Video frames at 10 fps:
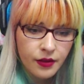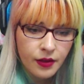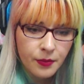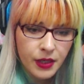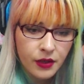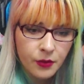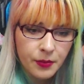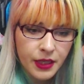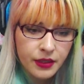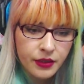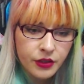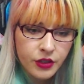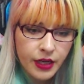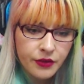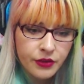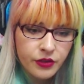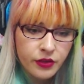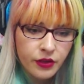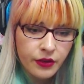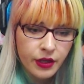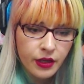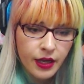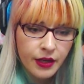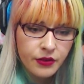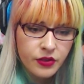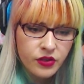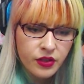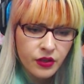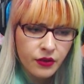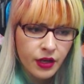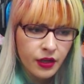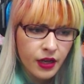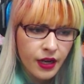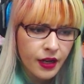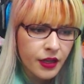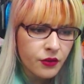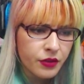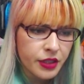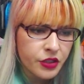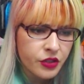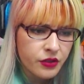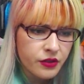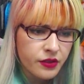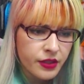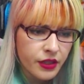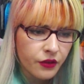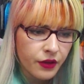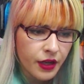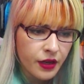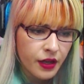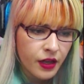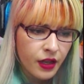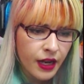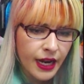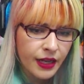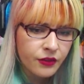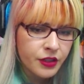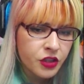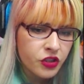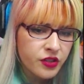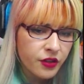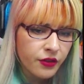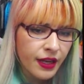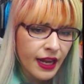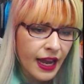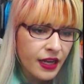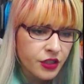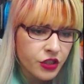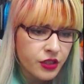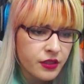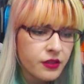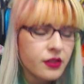Medical bandage. Irish cigarette. Irish cigarette. Irish cigarette. Irish cigarette ashes.